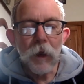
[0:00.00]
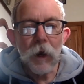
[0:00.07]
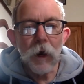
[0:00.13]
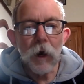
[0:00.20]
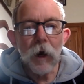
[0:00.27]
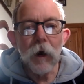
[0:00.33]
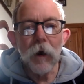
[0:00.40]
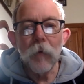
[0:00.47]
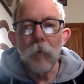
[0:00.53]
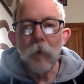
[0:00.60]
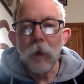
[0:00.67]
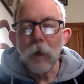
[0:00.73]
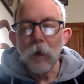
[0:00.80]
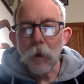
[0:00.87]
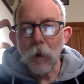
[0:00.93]
A
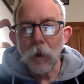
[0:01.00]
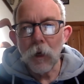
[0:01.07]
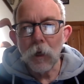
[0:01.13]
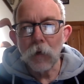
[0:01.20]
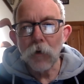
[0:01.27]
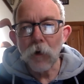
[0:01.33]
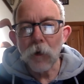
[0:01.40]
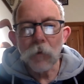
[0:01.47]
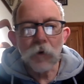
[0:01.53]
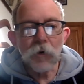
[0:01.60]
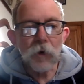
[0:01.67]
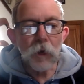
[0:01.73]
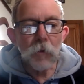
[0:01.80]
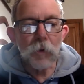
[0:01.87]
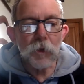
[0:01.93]
documentary
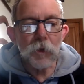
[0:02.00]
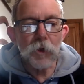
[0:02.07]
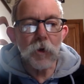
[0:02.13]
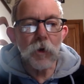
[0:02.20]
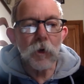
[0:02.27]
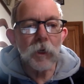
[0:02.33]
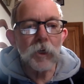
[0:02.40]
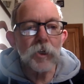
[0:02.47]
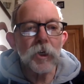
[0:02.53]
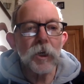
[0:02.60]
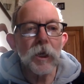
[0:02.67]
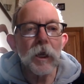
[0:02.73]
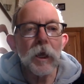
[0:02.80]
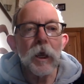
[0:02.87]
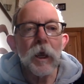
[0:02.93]
can be journalistic.